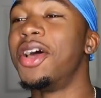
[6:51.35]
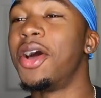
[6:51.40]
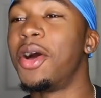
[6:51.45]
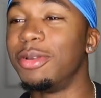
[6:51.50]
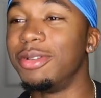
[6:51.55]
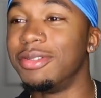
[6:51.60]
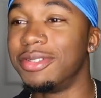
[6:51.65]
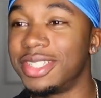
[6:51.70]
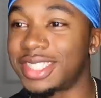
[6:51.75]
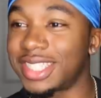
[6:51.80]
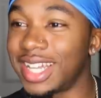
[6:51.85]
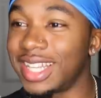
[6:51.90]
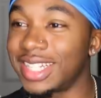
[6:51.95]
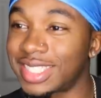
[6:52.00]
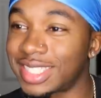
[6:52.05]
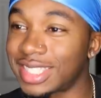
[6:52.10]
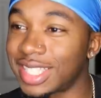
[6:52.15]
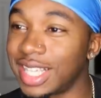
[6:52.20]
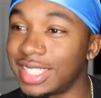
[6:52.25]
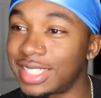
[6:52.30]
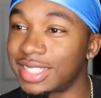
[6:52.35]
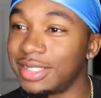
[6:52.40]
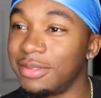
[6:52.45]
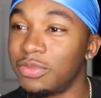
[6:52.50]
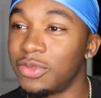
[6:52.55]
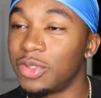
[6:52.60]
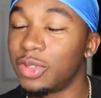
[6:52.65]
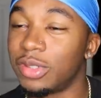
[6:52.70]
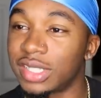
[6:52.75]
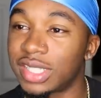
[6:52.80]
No, you just gotta say.
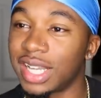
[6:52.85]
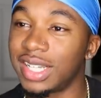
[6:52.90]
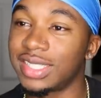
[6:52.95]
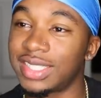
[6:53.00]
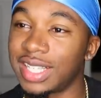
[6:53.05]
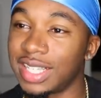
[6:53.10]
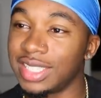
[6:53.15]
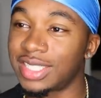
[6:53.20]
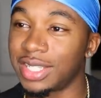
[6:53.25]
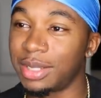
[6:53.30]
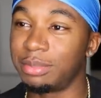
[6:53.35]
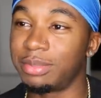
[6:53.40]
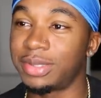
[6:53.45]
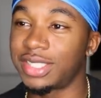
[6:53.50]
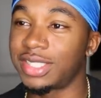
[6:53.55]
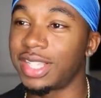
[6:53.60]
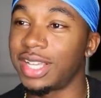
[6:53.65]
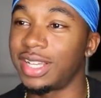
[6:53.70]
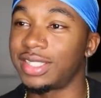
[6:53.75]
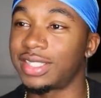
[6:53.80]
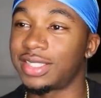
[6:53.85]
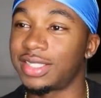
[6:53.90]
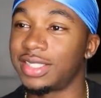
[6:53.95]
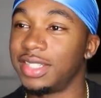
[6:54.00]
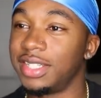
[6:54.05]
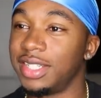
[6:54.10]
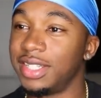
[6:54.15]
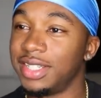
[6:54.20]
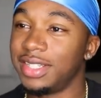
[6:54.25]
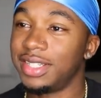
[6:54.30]
You just gotta say something sus.
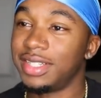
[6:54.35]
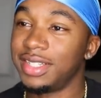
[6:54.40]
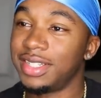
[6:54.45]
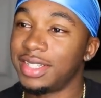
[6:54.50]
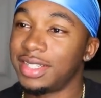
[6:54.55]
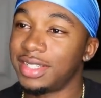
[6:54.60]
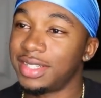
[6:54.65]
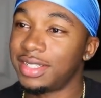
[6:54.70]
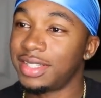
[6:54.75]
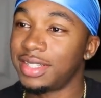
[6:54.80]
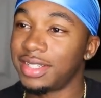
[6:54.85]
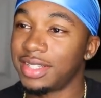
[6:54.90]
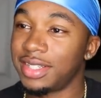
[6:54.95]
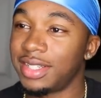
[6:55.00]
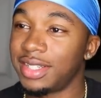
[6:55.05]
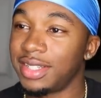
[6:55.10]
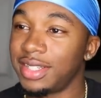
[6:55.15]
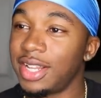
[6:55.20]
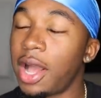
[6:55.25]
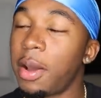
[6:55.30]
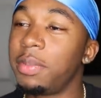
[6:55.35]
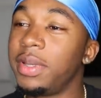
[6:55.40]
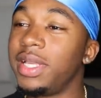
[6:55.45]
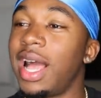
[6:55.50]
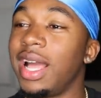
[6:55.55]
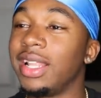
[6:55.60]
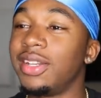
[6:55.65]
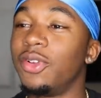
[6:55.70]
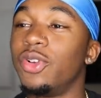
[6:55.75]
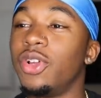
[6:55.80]
Y'all
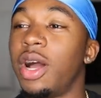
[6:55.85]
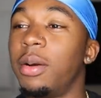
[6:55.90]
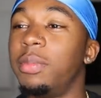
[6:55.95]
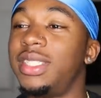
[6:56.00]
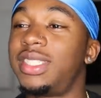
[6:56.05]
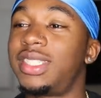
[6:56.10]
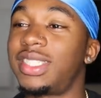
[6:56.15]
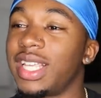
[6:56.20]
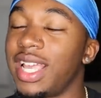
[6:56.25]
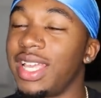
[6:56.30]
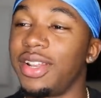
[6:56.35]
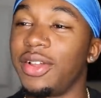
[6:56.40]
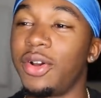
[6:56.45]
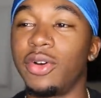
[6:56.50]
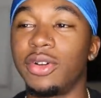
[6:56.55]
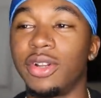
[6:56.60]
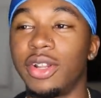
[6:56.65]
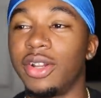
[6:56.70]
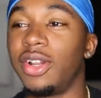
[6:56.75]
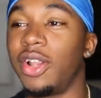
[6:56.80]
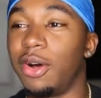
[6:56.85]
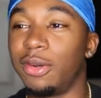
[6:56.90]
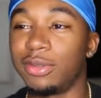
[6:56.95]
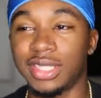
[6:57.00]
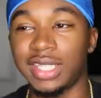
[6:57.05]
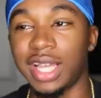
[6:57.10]
be, I know y'all be saying it on the low.